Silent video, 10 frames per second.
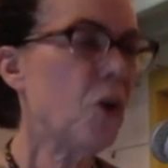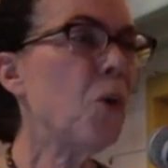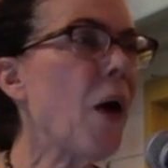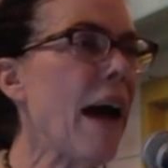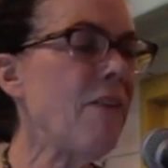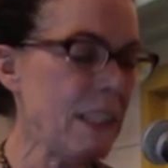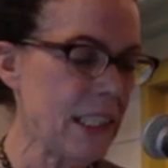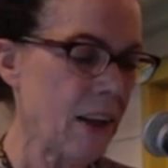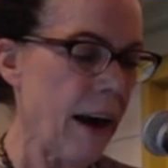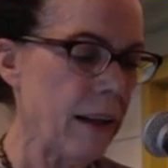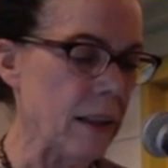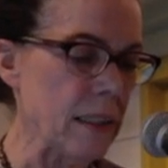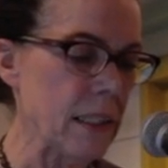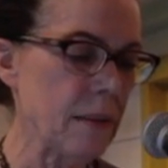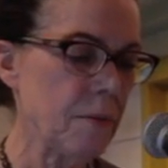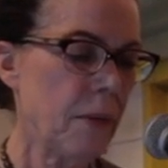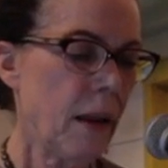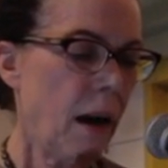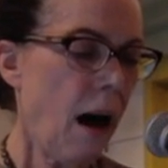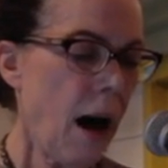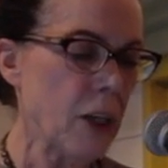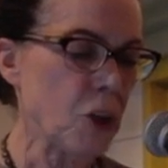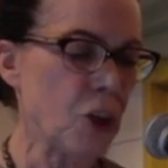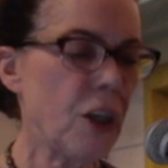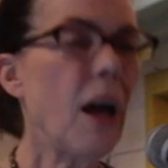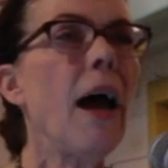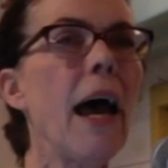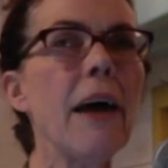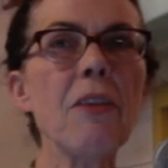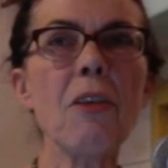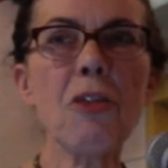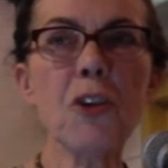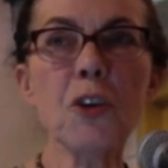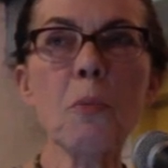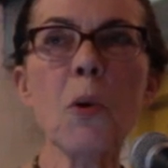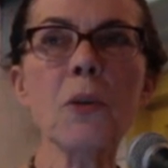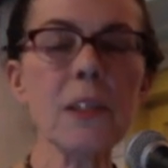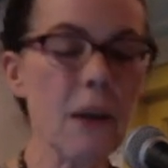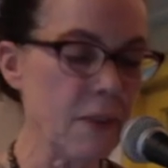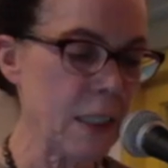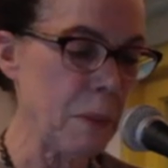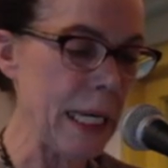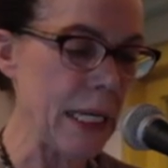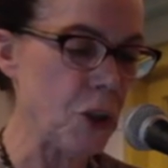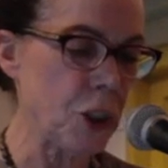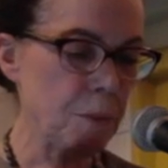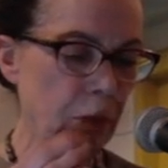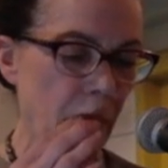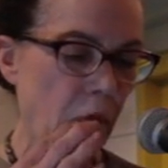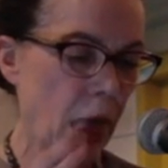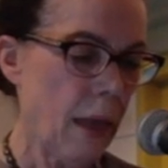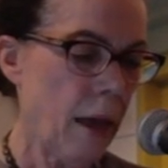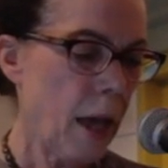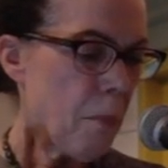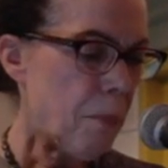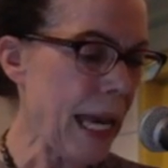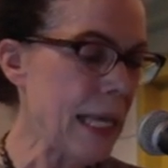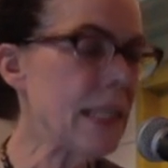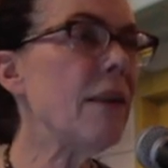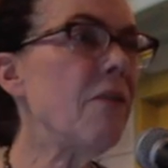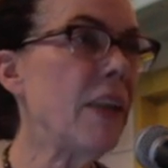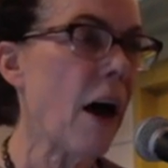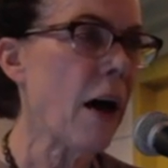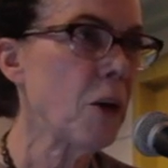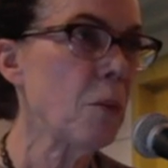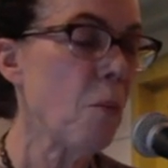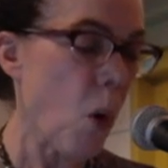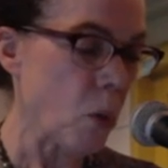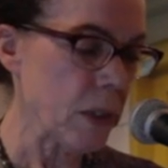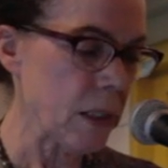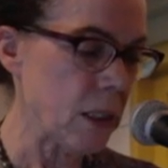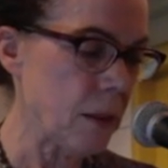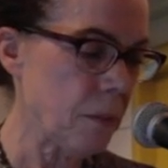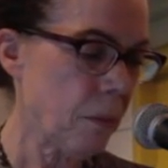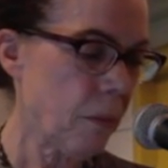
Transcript: Gravid silence, hush at the thermals of speech. Base of the uttermost.